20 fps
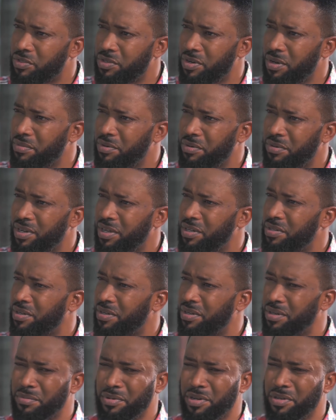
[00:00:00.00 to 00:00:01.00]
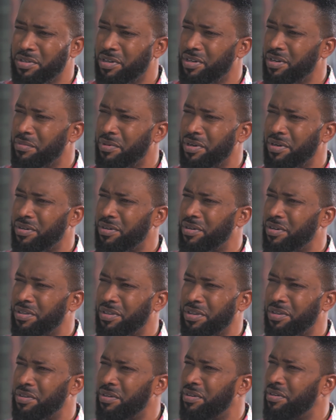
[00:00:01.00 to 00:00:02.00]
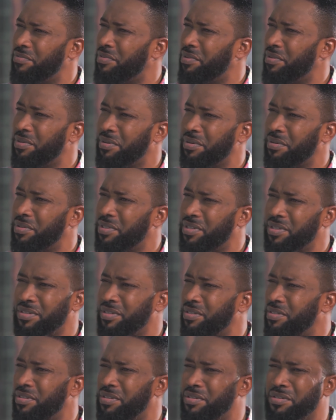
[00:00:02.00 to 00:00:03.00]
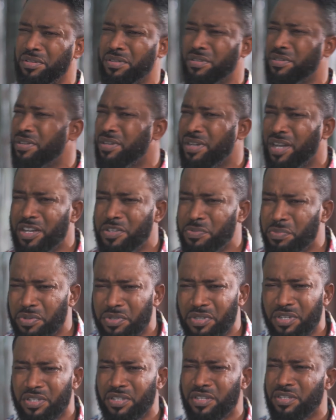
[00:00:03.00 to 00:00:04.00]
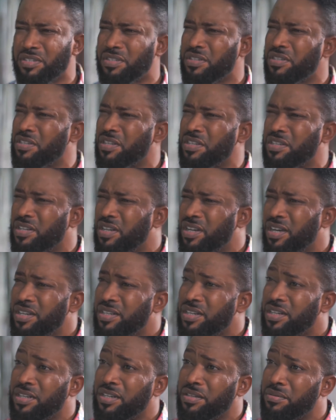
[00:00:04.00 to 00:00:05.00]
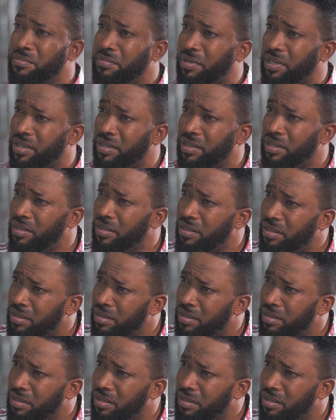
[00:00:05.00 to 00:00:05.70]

Destroy me? What are you talking about? You're talking about a girl that you don't even know. She's a nice person. She's decent. She can't hurt me.